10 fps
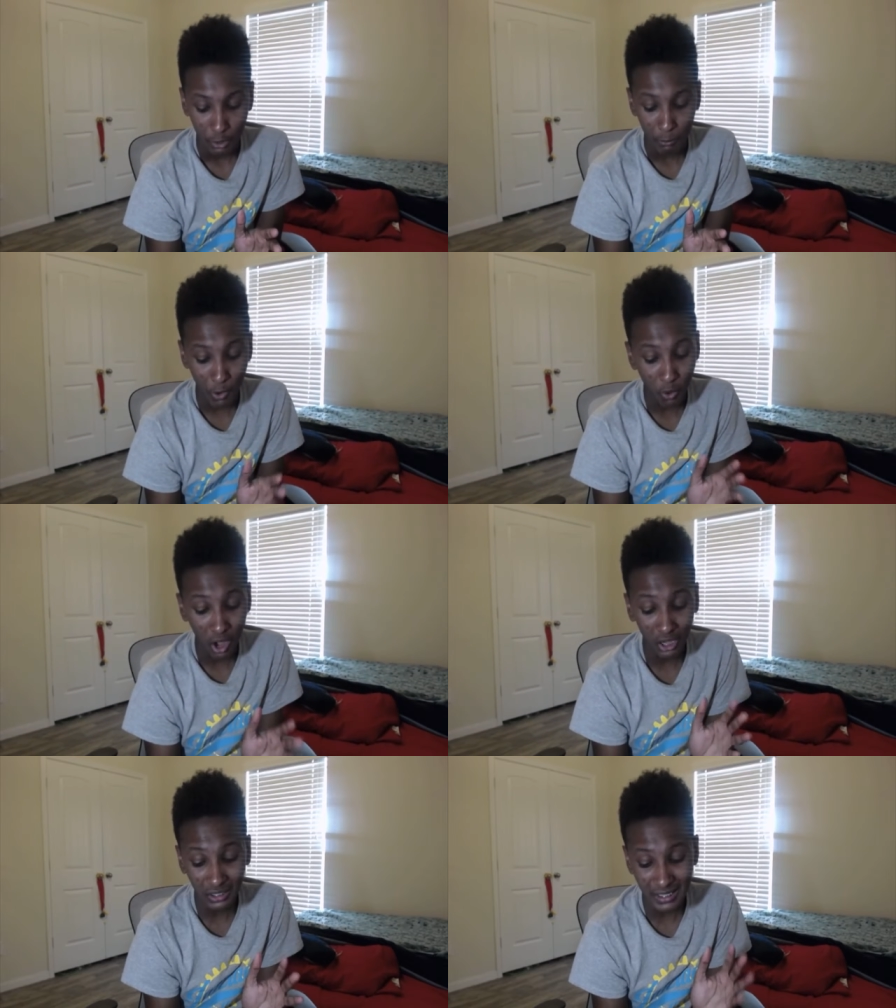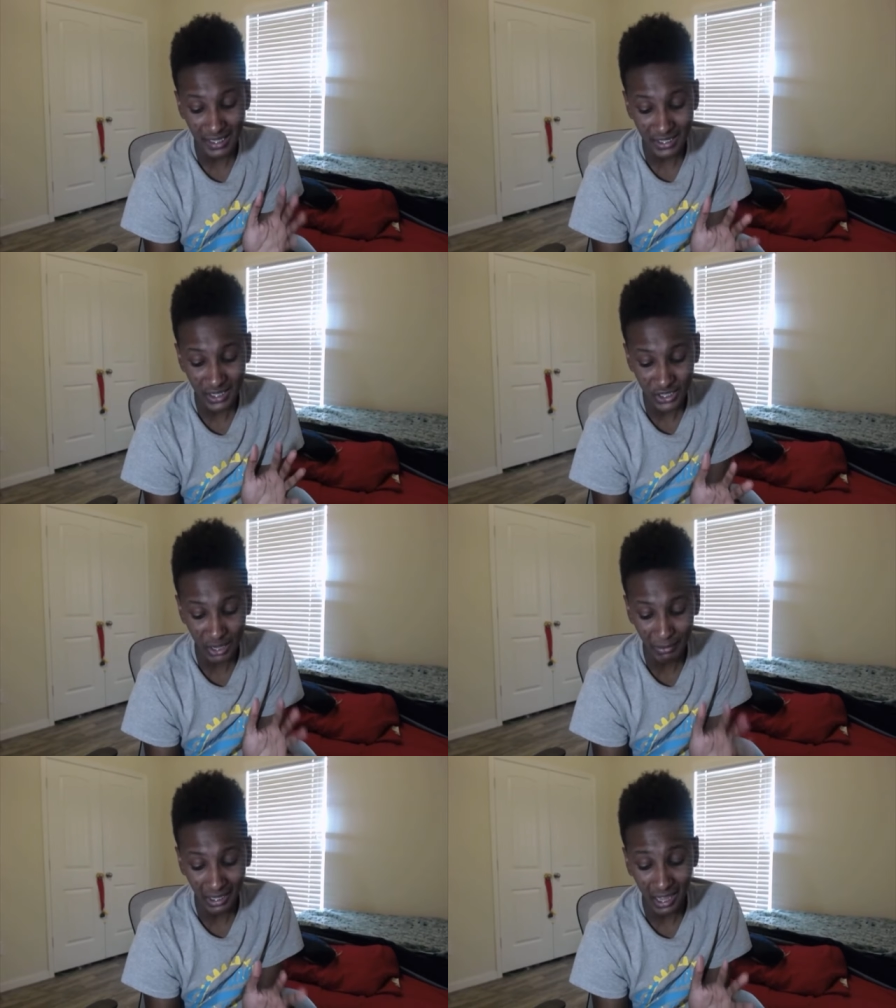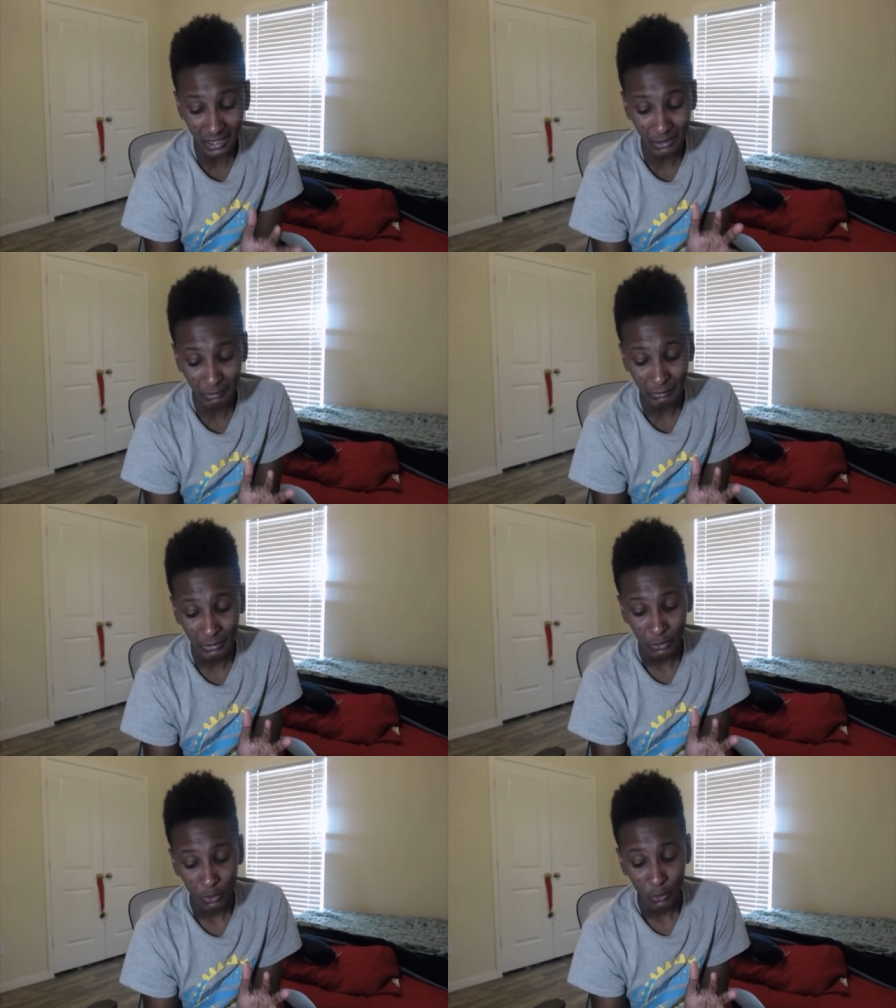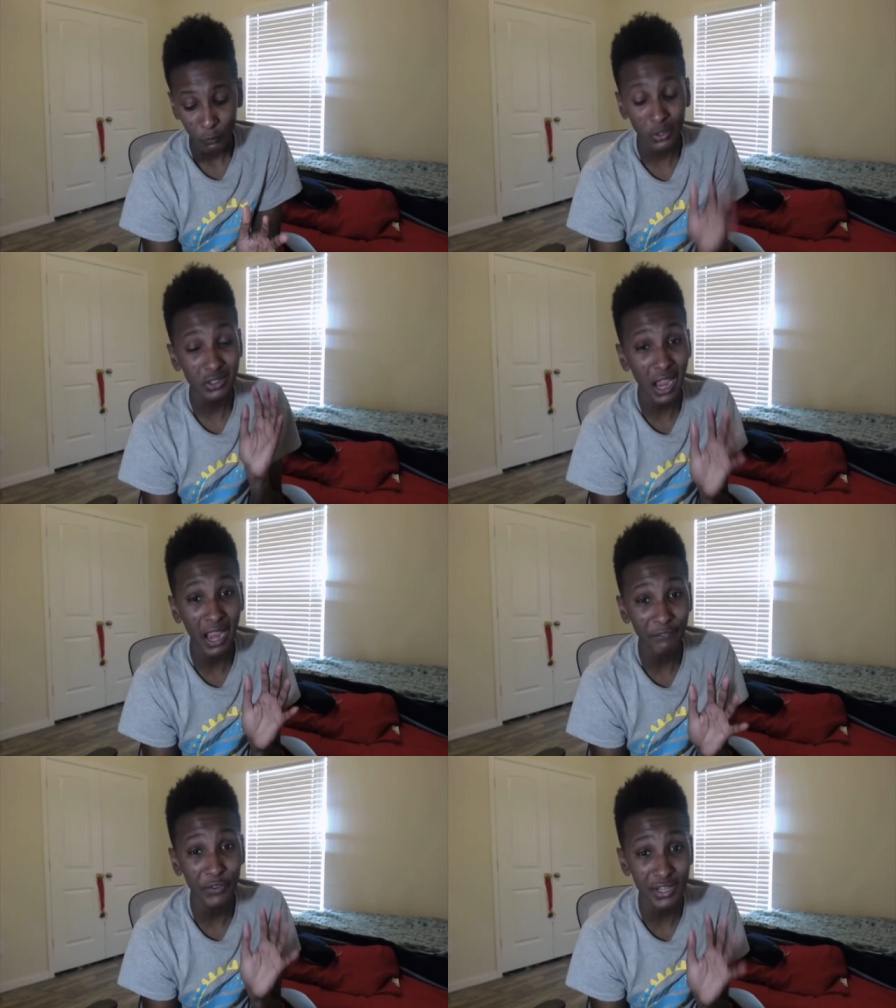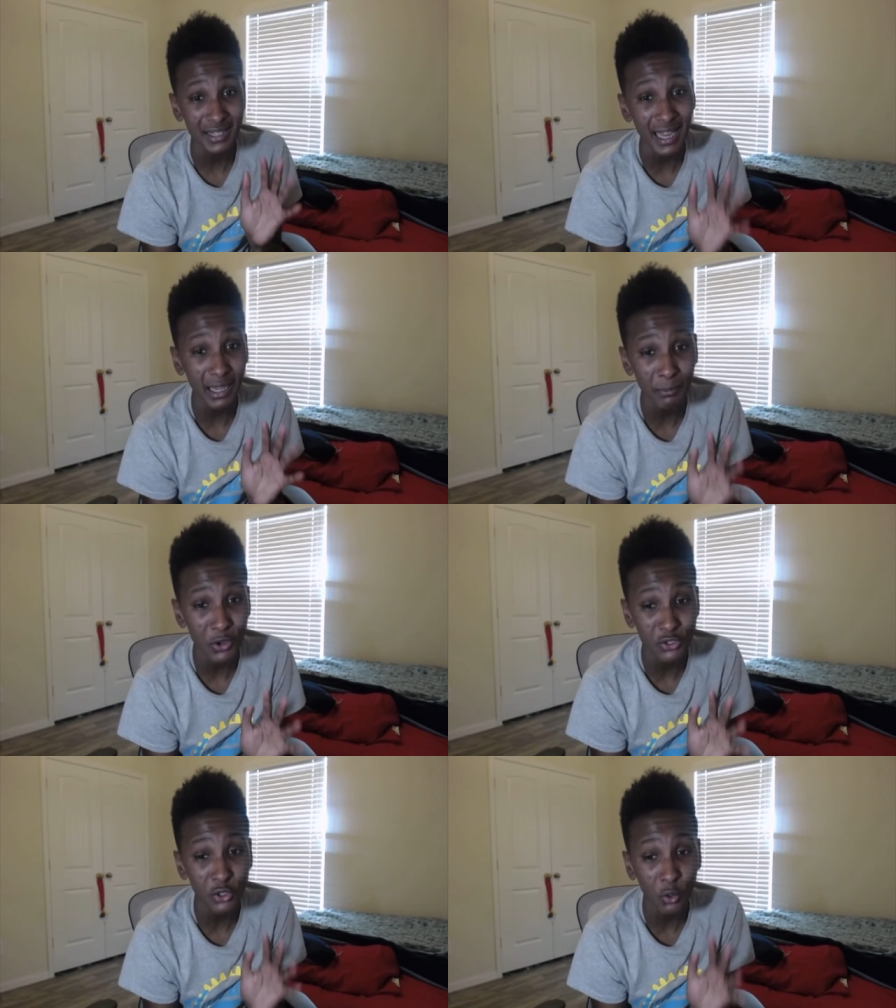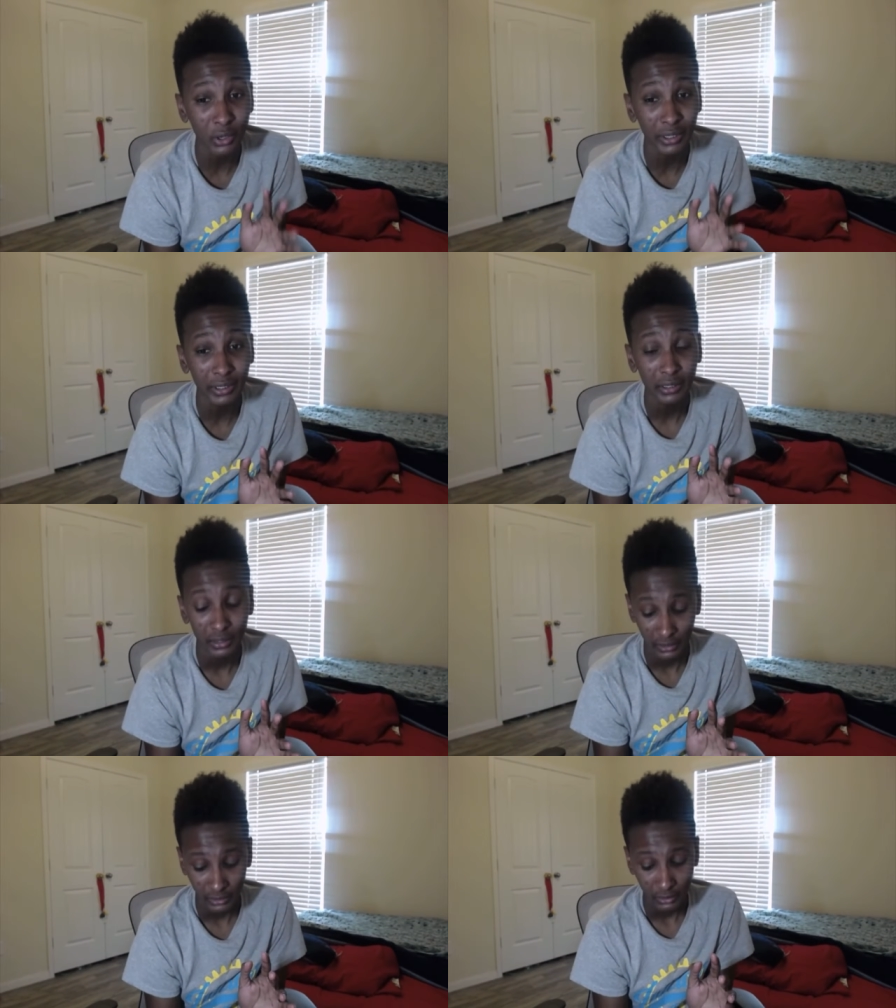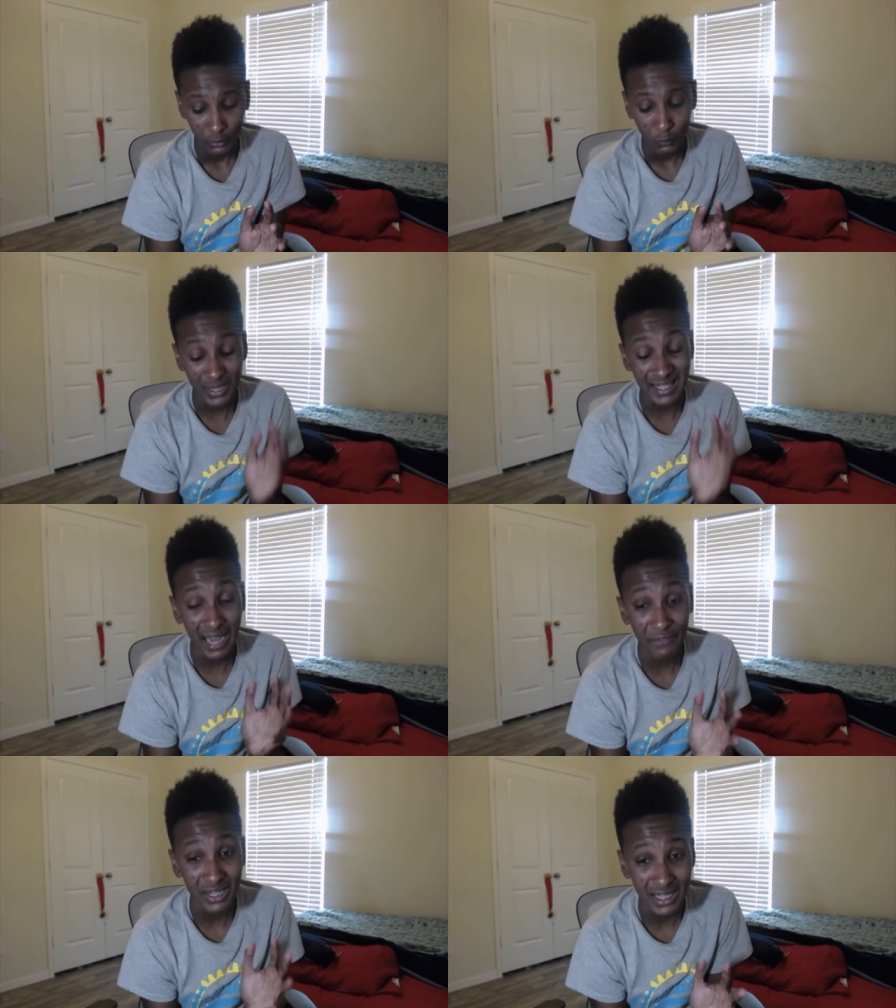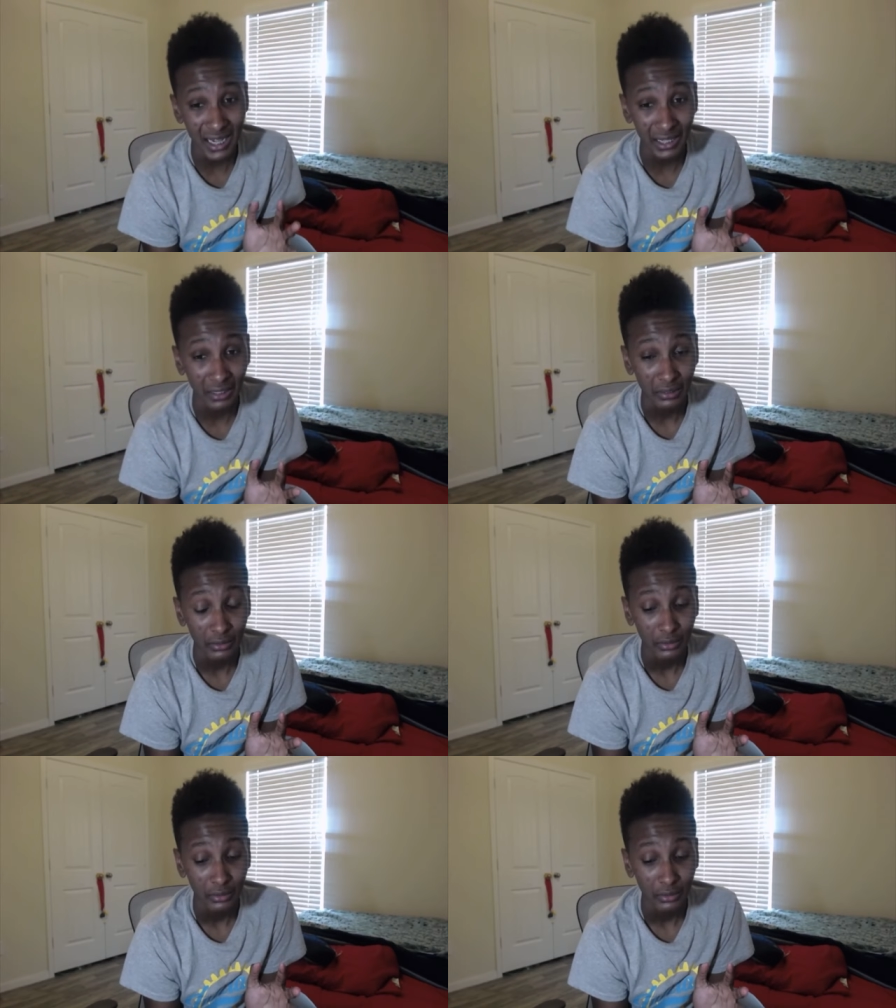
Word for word: Mo Harkless and C.J. McCollum were tied for the second most scoring with 17.